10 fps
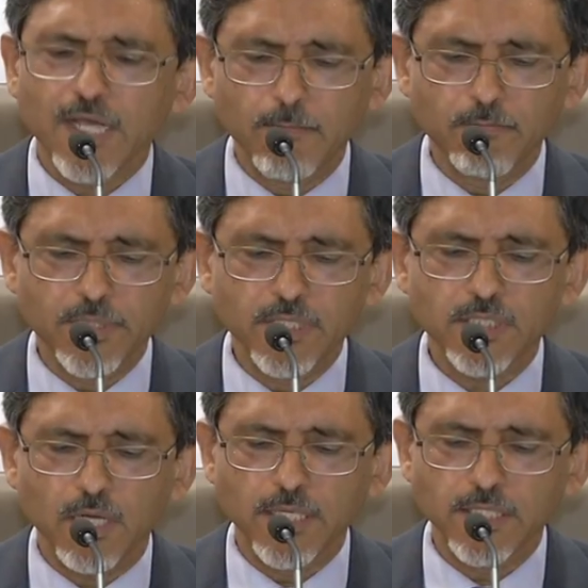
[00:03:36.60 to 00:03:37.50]

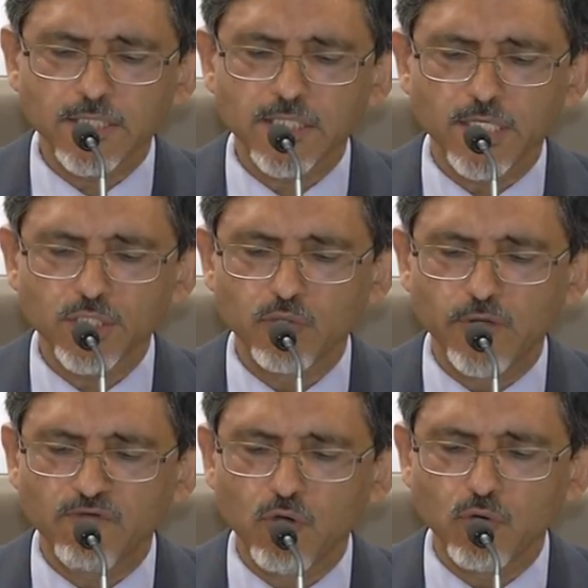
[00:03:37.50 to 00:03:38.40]
companies are in discussion or
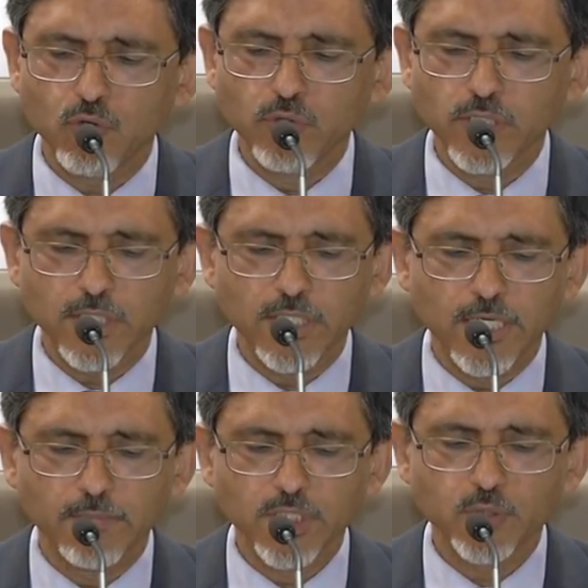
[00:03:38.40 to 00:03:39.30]
have concluded
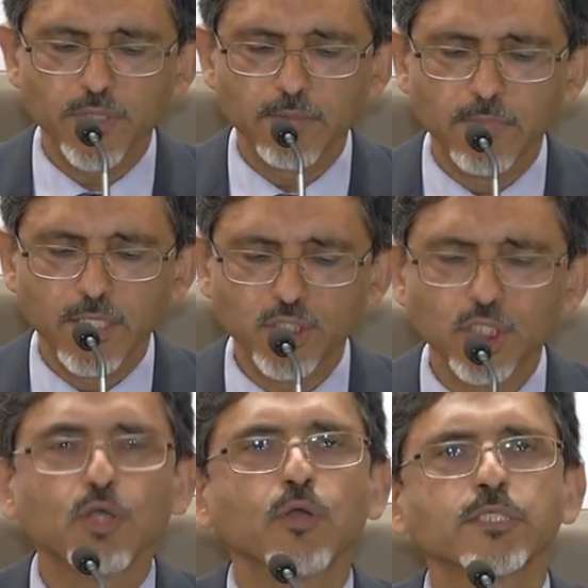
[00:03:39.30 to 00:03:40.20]
agreements with
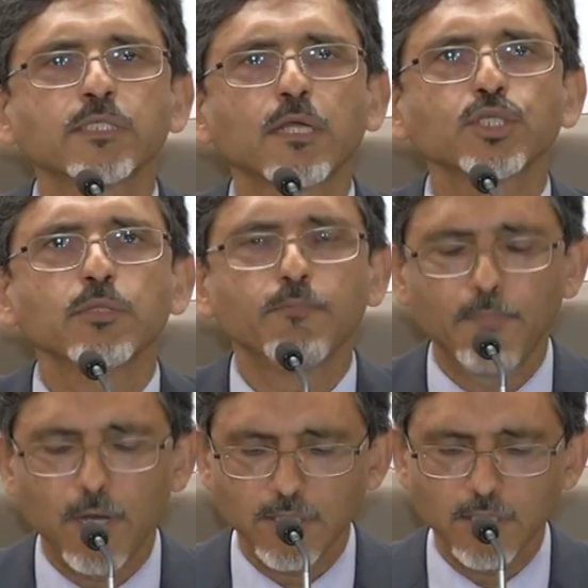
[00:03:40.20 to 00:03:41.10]
emerging construction
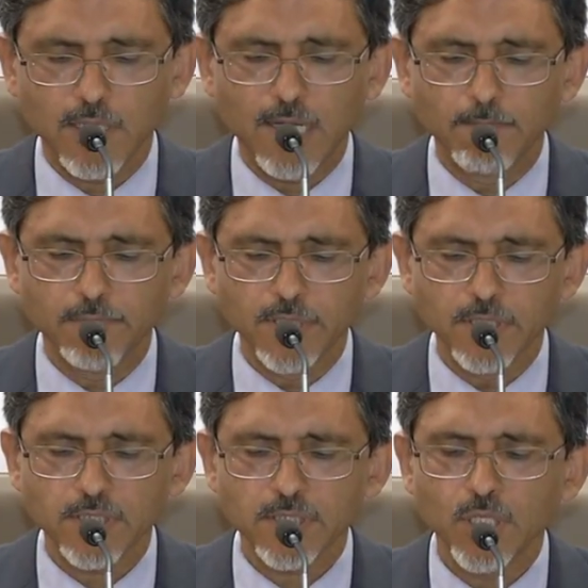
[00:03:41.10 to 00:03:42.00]
partner
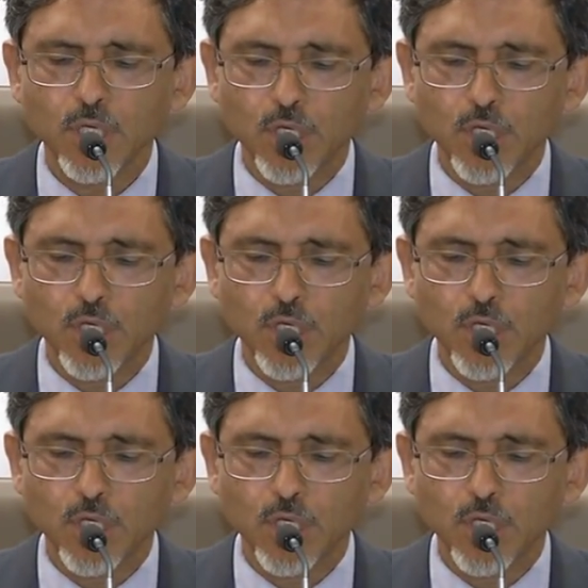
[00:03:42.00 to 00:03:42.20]
companies